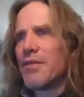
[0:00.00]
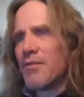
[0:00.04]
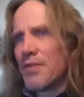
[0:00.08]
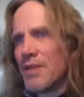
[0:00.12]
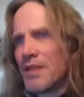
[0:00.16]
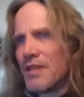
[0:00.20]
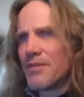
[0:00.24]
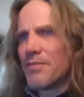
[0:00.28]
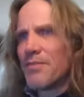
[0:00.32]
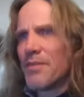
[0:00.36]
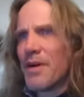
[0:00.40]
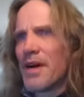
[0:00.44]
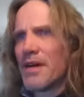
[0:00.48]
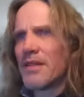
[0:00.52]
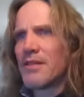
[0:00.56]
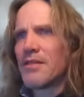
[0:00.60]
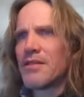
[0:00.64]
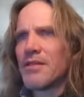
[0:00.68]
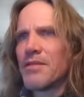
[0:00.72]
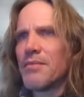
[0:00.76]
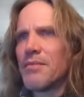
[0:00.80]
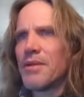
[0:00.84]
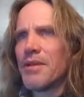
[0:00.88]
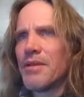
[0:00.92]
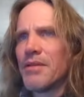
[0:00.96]

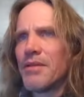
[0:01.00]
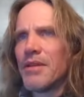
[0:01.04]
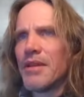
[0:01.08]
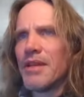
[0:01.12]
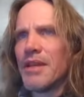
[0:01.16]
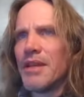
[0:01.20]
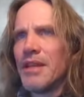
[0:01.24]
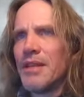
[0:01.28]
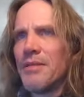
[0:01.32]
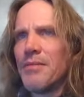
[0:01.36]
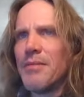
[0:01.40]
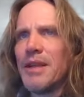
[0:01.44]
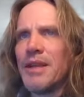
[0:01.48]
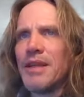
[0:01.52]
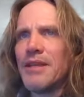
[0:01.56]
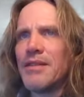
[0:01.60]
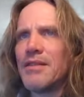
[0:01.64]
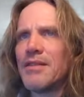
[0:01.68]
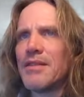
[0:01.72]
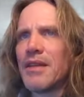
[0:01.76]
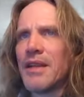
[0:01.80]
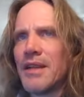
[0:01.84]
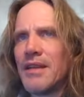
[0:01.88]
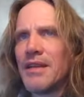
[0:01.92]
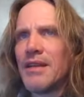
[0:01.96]
responsibility. He
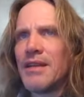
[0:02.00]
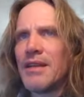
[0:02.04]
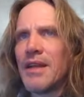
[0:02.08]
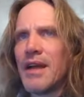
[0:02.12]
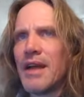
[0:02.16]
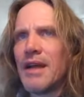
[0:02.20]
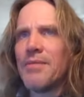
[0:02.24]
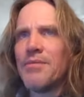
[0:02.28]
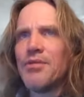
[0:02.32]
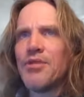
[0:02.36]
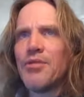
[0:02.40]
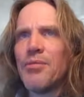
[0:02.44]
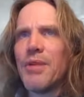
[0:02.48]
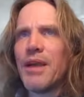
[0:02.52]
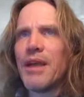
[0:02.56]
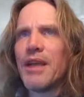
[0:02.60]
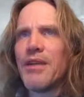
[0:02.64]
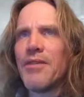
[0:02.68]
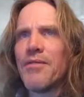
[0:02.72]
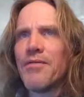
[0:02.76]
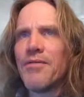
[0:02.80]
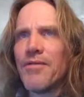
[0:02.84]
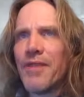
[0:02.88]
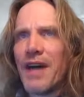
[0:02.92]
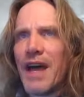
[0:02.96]
means any you make
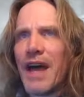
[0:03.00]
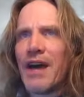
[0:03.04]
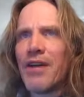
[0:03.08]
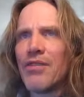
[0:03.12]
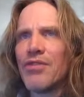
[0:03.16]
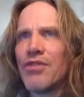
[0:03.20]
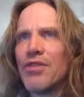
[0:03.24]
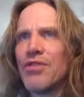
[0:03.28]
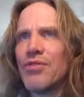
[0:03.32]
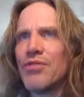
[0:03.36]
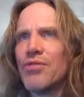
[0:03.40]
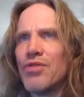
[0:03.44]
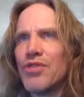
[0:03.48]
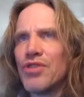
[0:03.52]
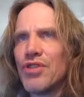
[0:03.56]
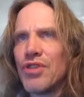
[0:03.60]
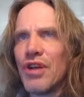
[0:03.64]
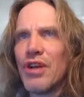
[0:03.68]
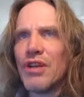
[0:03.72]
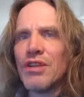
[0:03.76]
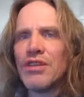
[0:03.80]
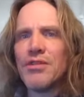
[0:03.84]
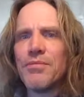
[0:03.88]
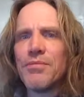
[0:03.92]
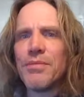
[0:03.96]
a value
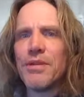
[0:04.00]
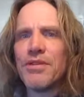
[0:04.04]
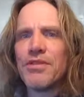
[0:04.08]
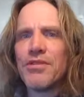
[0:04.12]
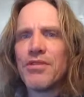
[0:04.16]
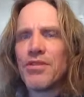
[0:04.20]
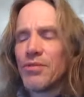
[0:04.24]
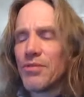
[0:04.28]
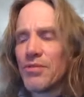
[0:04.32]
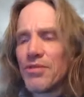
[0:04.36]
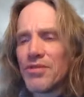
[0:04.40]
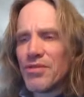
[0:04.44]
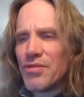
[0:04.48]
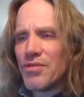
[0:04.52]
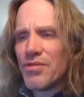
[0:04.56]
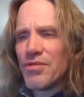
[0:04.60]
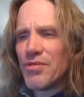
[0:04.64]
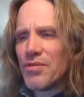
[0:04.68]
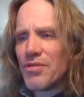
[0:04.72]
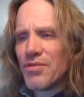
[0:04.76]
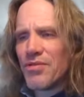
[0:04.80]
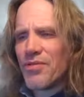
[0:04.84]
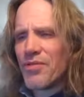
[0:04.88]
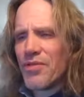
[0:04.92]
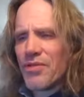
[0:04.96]
judgment. So as soon
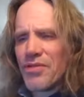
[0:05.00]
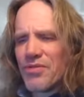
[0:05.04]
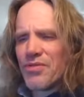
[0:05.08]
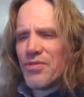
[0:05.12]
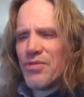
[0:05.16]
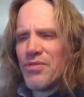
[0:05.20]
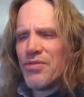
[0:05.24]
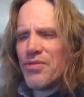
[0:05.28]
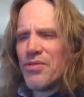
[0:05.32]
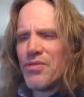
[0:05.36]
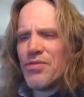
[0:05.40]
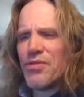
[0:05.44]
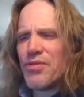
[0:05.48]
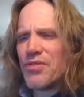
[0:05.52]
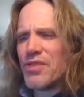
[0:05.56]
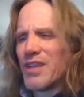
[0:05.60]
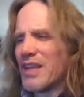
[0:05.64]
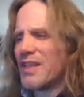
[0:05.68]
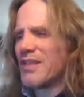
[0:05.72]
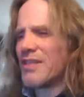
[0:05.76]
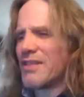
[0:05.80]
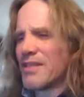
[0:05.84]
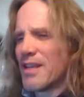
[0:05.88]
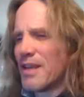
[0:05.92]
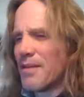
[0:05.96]
as as soon as you
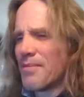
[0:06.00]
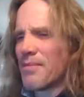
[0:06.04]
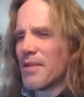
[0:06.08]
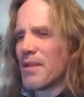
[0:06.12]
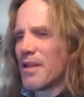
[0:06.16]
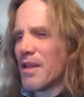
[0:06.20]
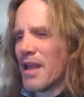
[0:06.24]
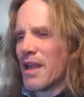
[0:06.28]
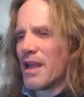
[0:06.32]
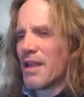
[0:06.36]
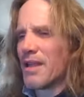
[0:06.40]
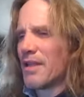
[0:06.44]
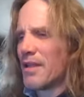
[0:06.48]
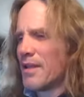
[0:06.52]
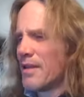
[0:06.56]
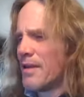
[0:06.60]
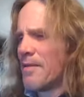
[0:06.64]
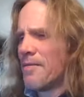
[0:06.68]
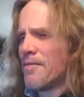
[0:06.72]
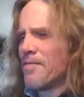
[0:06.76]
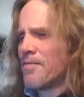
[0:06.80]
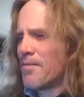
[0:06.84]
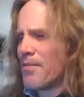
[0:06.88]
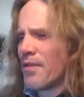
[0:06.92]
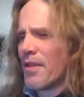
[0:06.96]
say something like,
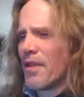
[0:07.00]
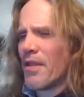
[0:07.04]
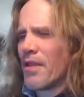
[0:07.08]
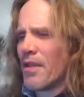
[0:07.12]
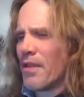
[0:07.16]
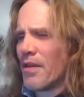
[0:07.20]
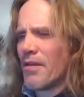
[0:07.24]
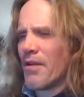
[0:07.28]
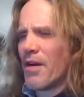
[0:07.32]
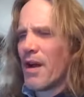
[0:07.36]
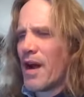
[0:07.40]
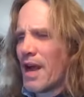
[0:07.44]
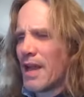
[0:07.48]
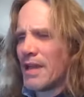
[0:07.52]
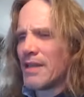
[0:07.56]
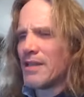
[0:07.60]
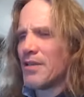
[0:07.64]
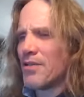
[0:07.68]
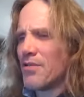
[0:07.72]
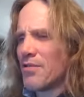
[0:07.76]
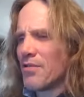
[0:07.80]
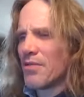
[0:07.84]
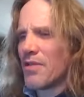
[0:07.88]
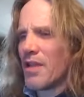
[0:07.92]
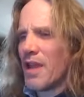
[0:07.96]
you know, I
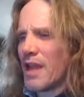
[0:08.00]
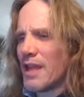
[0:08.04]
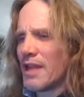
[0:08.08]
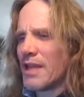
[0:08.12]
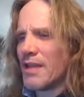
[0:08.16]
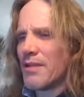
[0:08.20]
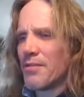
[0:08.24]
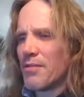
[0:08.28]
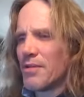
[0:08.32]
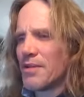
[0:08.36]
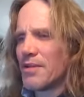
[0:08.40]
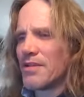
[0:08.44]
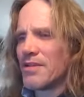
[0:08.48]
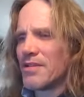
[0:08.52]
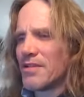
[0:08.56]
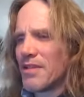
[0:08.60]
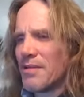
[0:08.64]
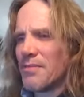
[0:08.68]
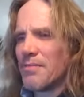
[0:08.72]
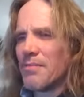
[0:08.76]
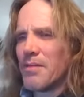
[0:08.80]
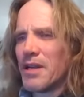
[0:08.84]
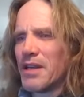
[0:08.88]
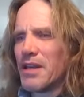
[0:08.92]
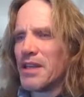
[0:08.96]
don't like it when
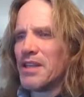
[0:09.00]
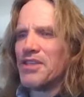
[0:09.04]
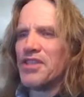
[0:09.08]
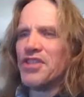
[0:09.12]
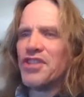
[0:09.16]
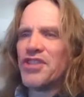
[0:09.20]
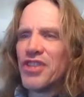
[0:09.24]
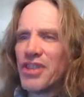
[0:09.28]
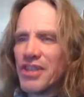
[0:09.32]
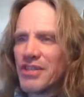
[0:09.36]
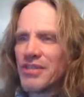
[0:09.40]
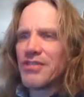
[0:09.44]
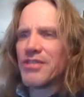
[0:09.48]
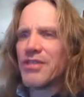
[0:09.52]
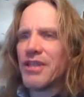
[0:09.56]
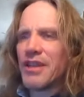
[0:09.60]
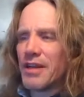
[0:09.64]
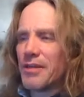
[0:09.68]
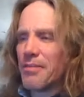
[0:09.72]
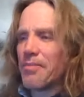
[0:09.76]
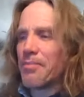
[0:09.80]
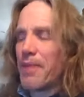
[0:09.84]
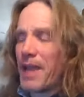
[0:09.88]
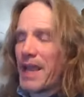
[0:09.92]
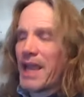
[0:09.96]
somebody shits
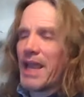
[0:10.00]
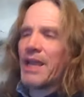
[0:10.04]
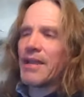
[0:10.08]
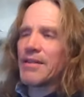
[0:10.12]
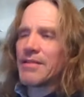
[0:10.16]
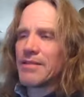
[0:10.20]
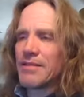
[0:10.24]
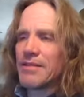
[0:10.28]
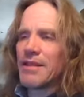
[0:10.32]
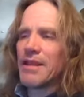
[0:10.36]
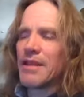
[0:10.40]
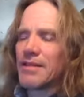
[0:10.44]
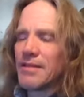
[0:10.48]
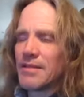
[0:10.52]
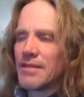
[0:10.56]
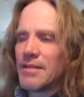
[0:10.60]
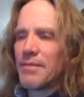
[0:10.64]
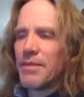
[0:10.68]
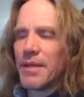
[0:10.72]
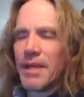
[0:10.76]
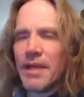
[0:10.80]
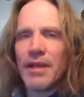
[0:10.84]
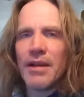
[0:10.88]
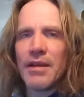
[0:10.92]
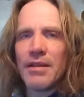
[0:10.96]
their pants next to
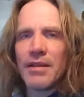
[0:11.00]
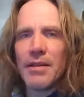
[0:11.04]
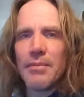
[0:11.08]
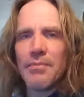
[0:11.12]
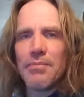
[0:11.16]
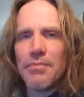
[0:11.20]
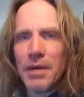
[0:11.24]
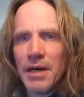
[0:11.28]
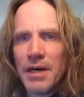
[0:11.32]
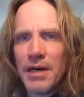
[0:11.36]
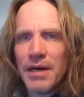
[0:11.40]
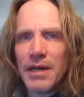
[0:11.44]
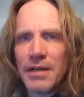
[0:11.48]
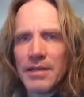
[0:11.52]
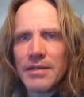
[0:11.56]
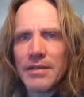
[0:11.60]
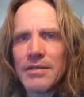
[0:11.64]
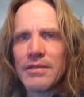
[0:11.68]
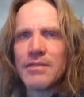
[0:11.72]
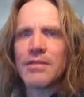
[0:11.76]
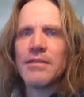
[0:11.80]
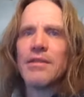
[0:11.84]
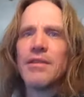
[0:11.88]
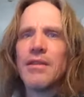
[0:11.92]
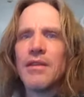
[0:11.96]
me on the
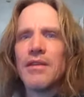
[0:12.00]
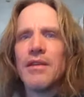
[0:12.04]
bus.